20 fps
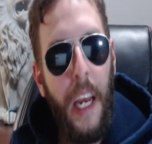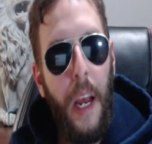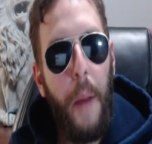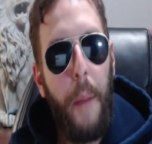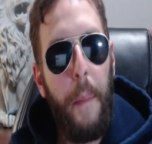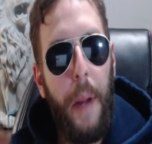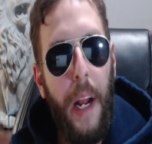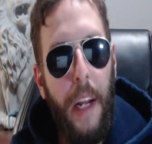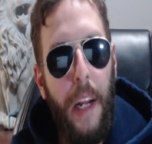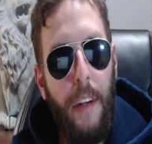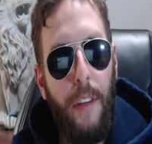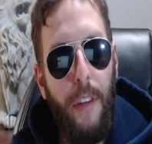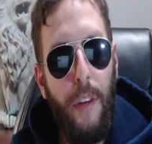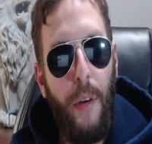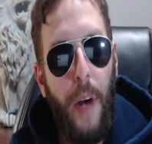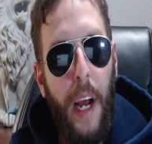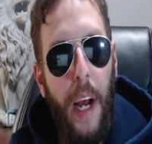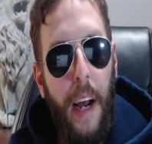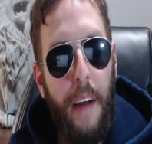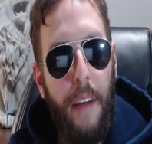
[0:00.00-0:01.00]
but I do
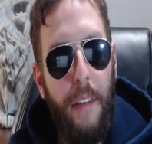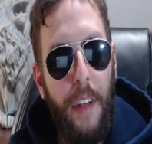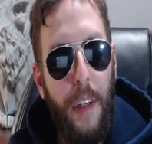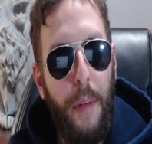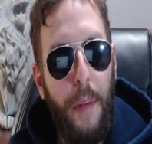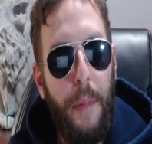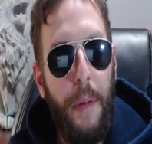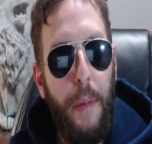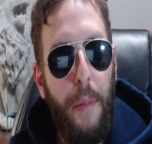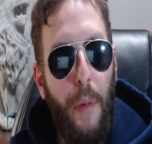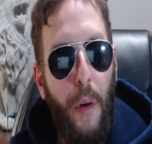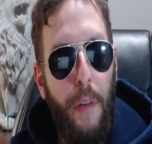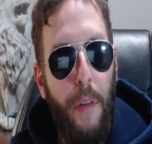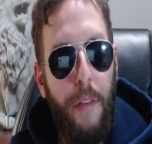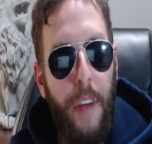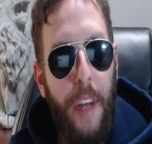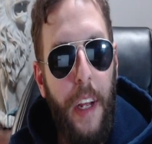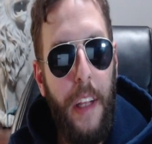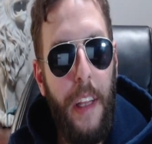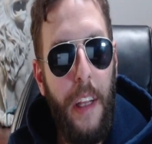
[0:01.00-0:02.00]
have a little bit more
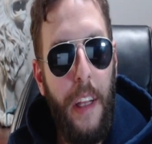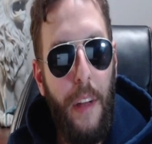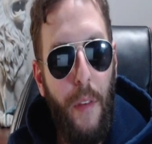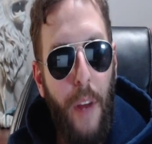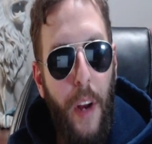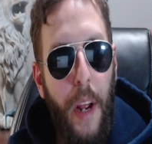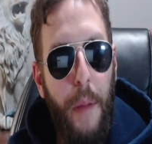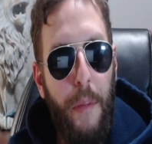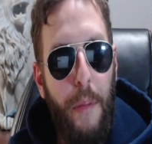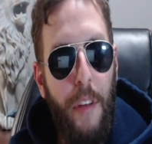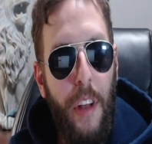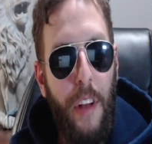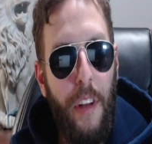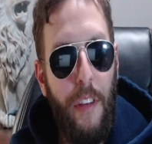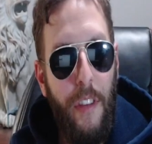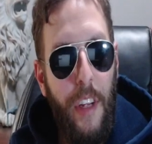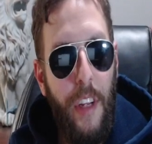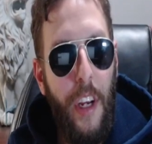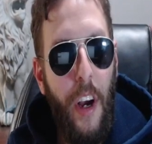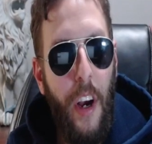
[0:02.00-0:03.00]
faith in the Rams than the
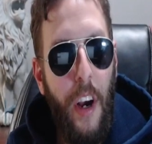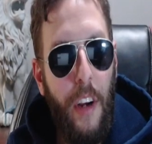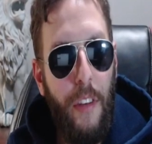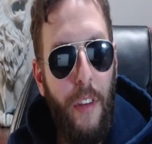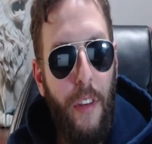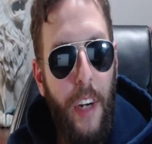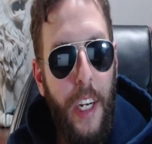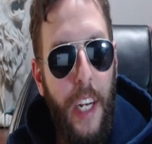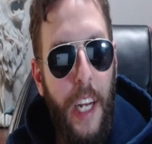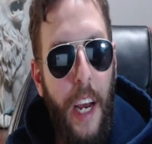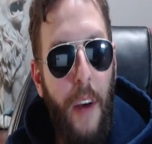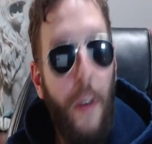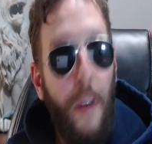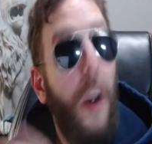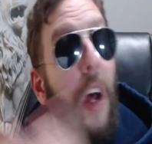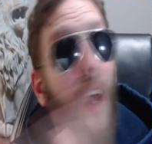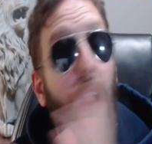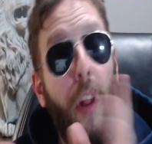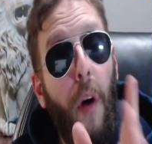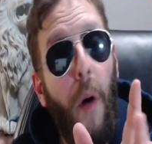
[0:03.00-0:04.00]
Seahawks right now,
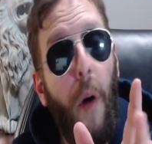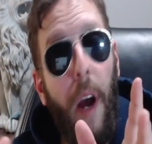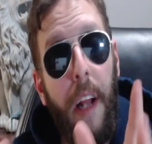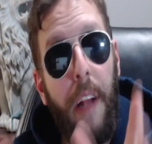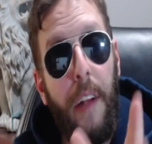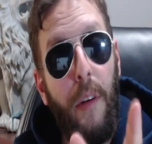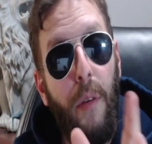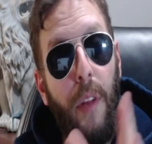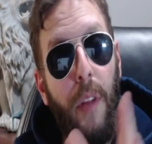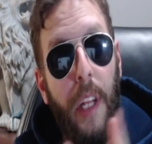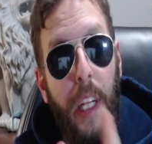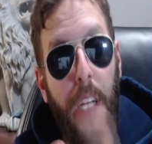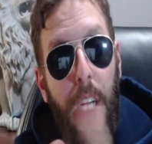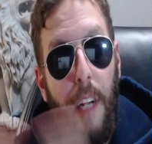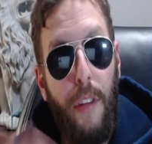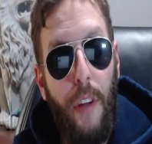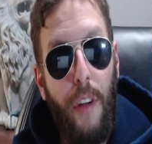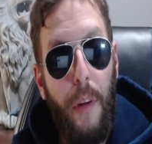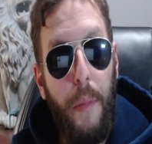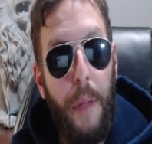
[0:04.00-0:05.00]
though I do think
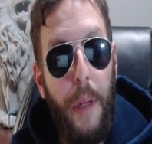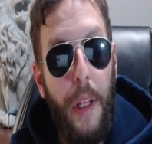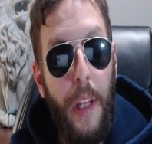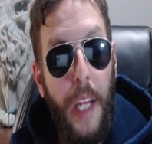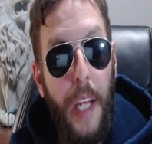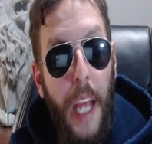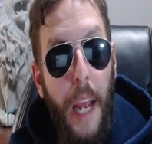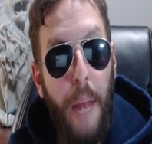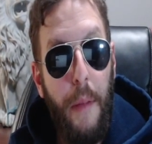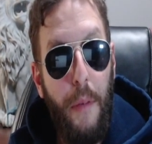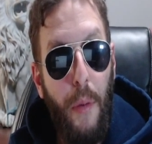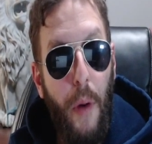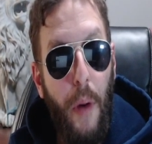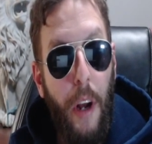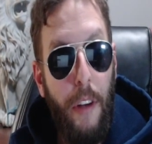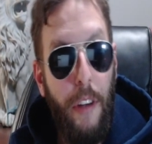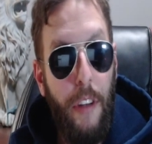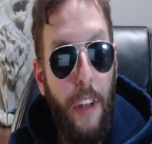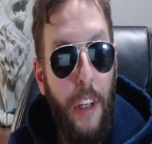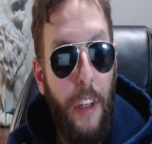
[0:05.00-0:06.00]
that's going to be the game to
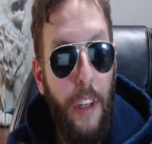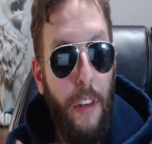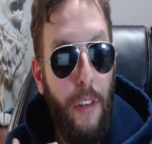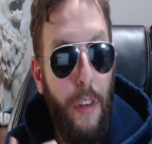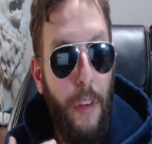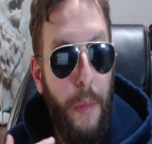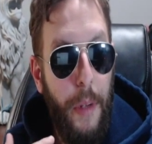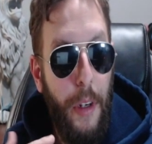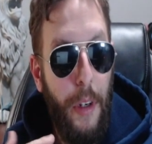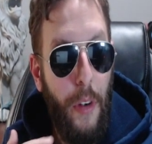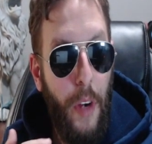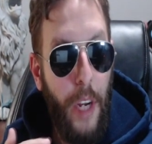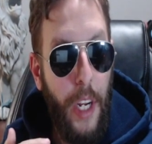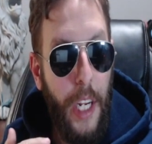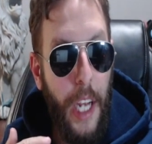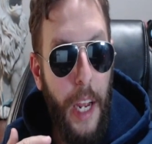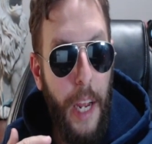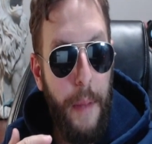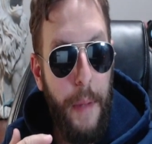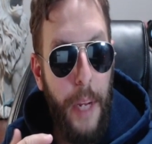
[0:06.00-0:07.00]
watch. I think it's going to be a great
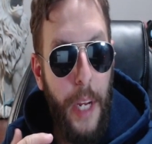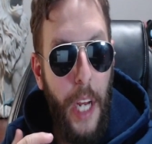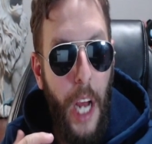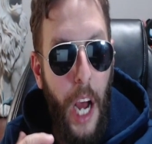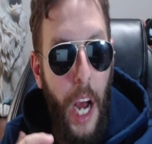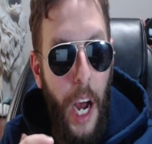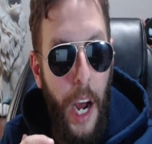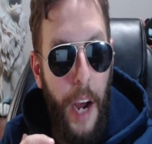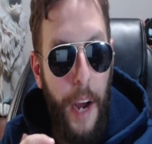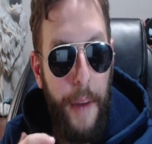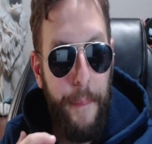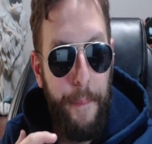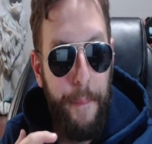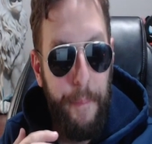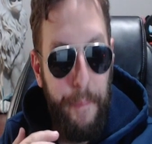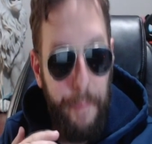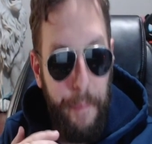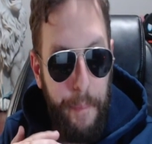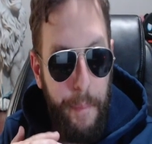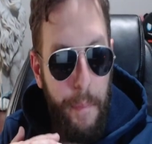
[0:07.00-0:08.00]
game. Um...
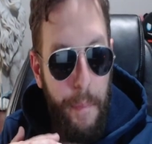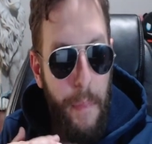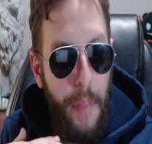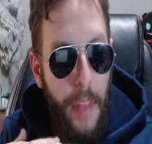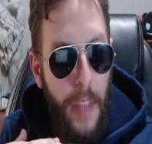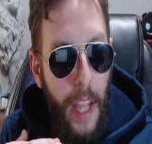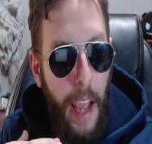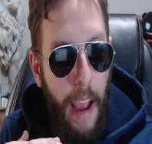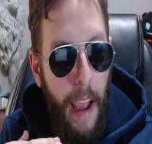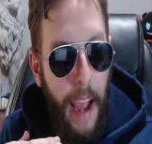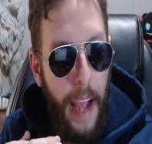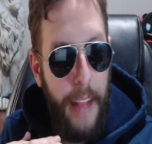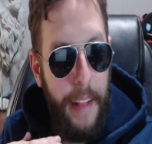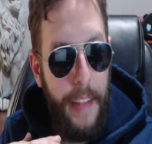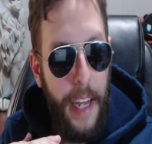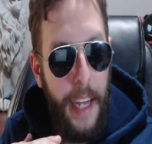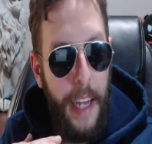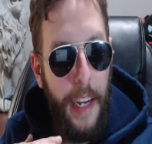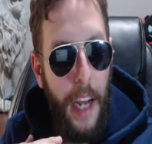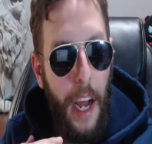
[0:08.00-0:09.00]
And
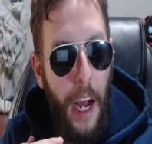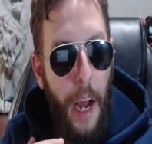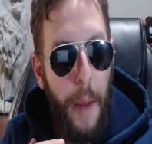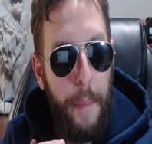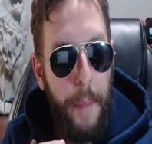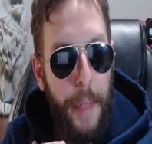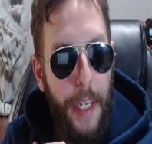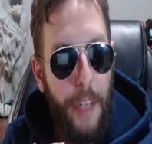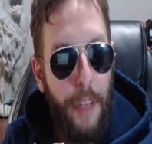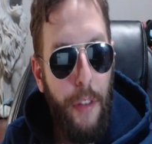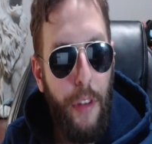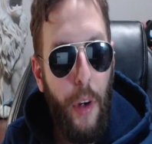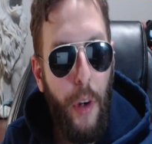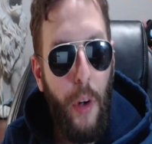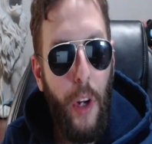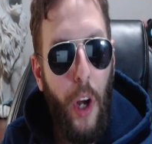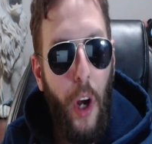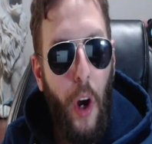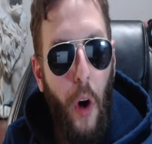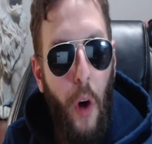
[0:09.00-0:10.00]
then uh,
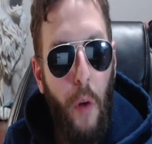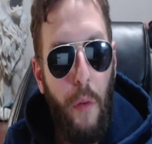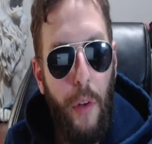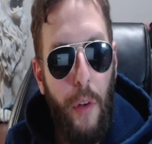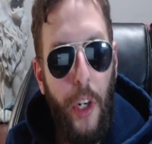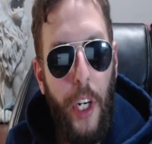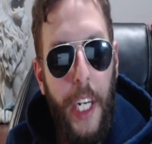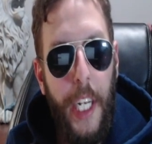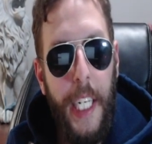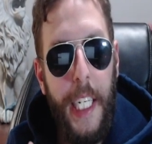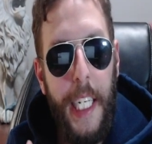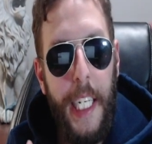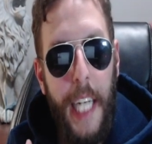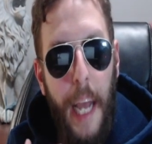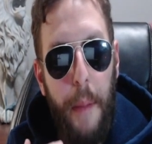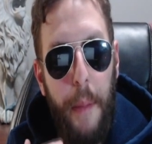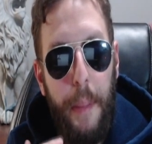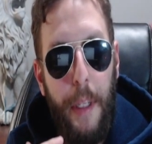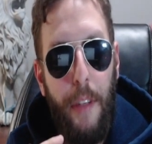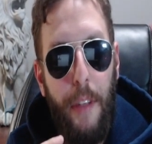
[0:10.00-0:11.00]
Minnesota over
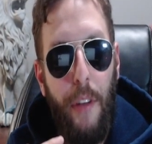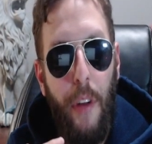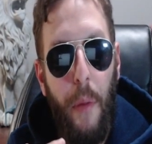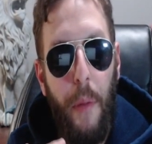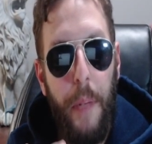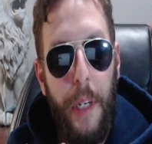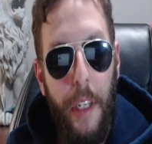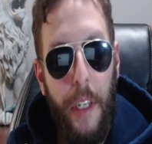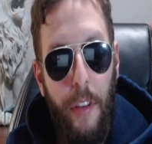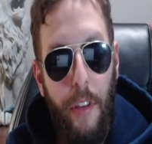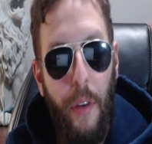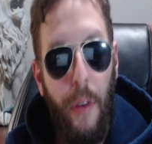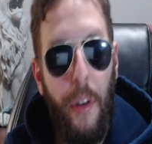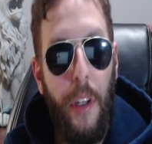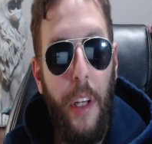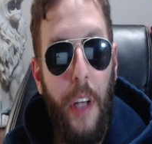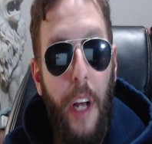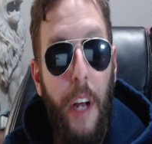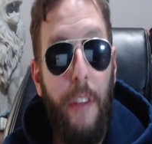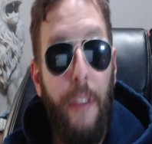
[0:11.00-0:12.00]
Indianapolis, though Minnesota
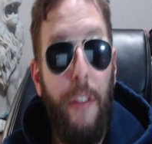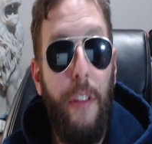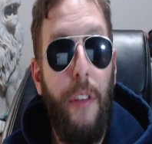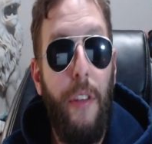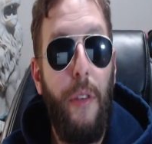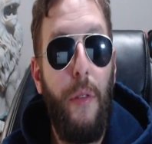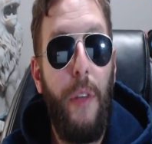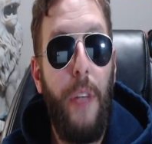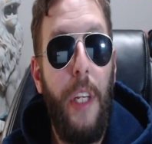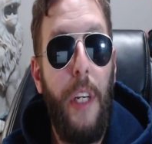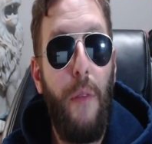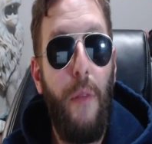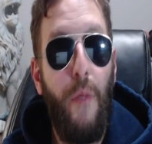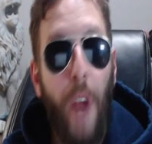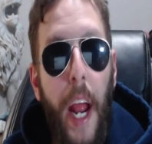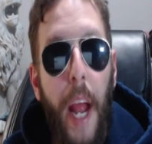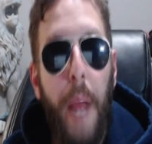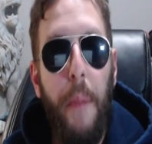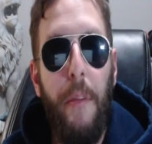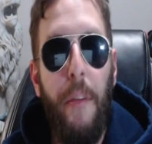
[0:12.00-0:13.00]
lost to the
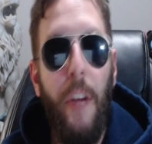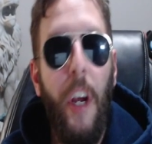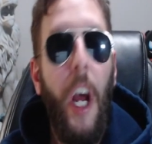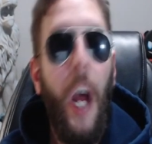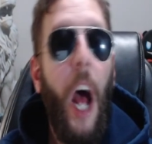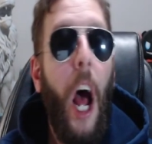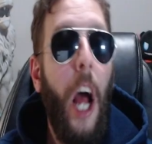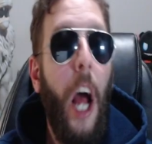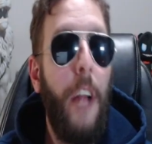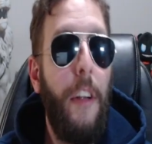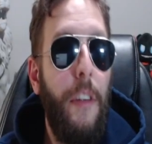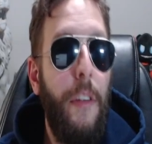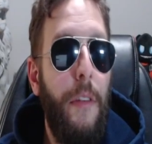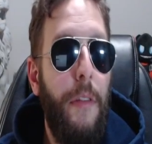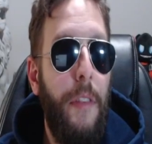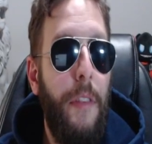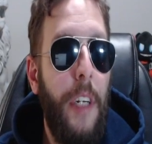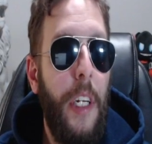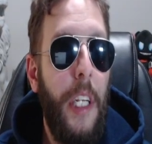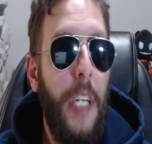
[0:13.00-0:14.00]
Rams. I do
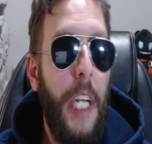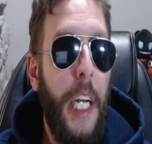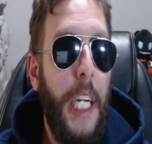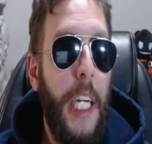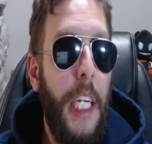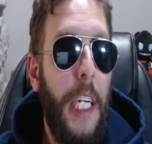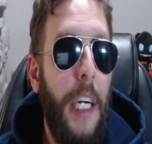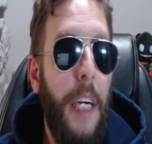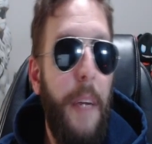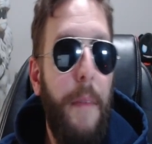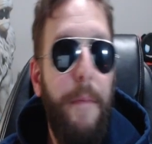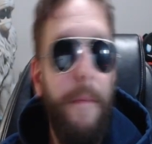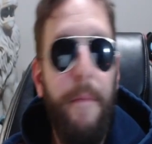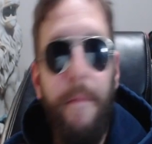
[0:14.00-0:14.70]
feel like, um,